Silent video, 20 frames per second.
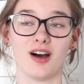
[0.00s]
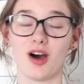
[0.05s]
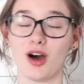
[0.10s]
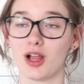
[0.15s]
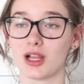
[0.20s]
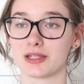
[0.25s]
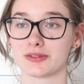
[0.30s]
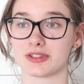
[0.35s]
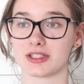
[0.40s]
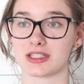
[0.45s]

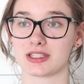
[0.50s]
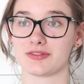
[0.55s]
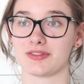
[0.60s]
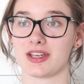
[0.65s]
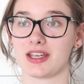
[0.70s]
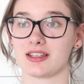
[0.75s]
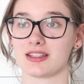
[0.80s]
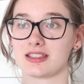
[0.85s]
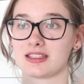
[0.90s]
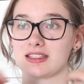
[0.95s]
all over his
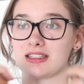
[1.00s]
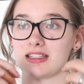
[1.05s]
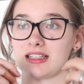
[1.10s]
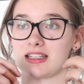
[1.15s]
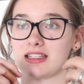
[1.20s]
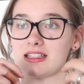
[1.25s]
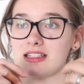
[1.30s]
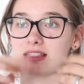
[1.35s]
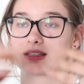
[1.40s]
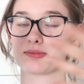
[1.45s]
face because it
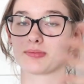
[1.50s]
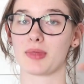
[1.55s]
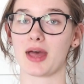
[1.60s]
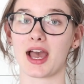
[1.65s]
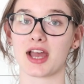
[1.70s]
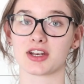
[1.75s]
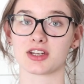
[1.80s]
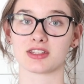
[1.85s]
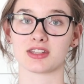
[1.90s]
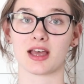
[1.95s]
like
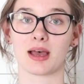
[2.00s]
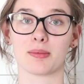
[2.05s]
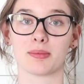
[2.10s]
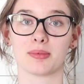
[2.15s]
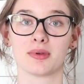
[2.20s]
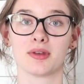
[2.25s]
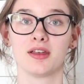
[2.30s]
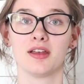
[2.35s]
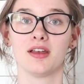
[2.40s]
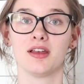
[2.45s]
splashes up
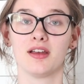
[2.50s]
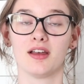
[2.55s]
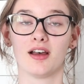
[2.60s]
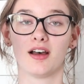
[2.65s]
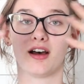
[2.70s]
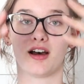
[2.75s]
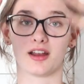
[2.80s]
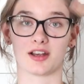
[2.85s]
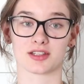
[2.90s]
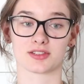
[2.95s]

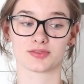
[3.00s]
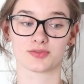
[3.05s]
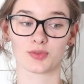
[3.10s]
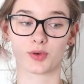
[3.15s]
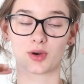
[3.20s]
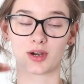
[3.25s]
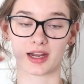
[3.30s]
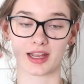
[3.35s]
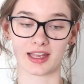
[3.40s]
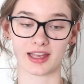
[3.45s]
on his
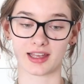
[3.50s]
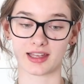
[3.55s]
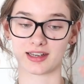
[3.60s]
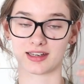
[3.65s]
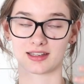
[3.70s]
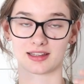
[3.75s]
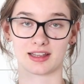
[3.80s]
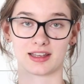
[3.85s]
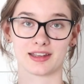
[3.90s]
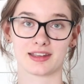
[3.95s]
forehead
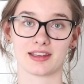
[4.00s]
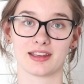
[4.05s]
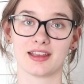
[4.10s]
and like